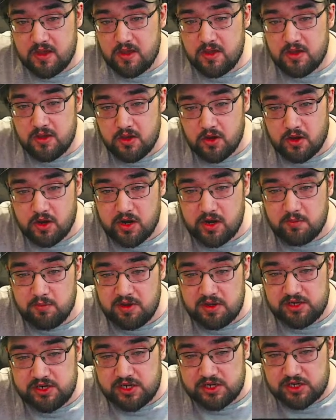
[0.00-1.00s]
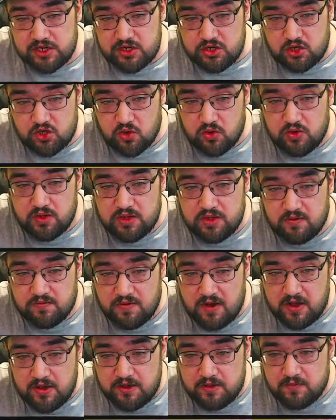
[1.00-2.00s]
you're going to be just controlling the
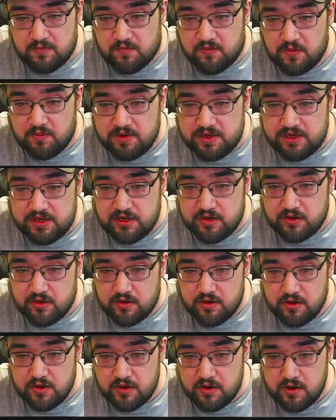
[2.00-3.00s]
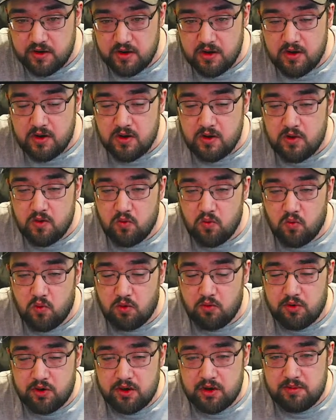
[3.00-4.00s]
volume from here. What
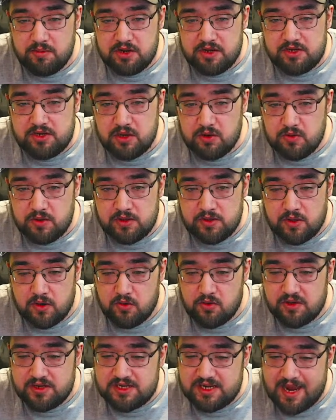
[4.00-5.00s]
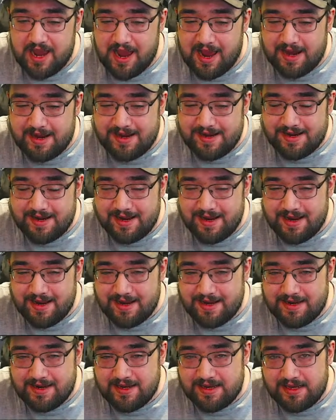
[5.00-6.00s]
we're going to be doing though is adding
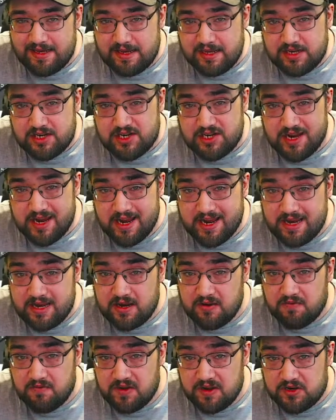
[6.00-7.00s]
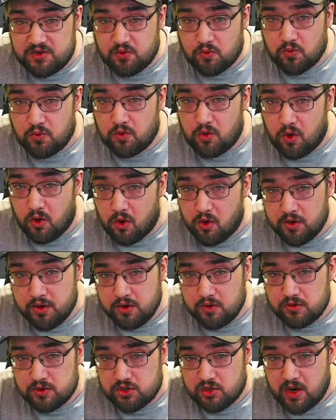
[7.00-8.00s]
in each individual audio
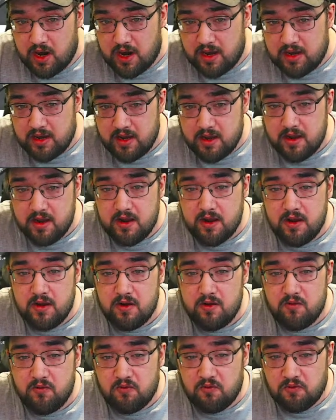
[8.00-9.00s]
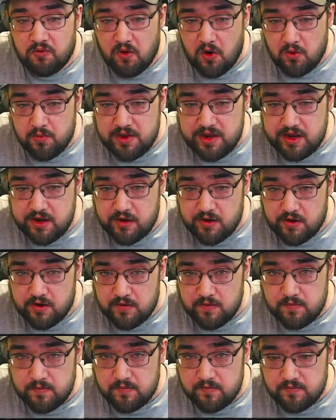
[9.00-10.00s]
track from here
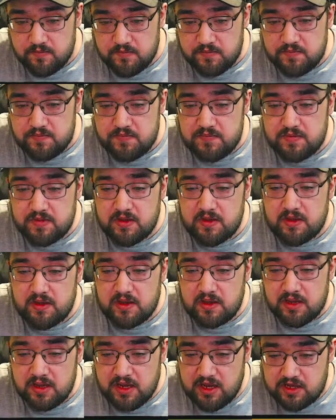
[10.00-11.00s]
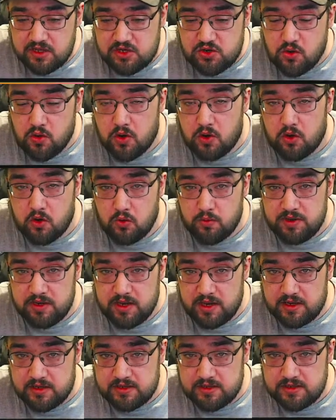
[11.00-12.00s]
into our
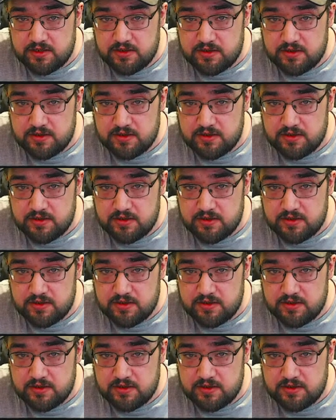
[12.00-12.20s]
OBS.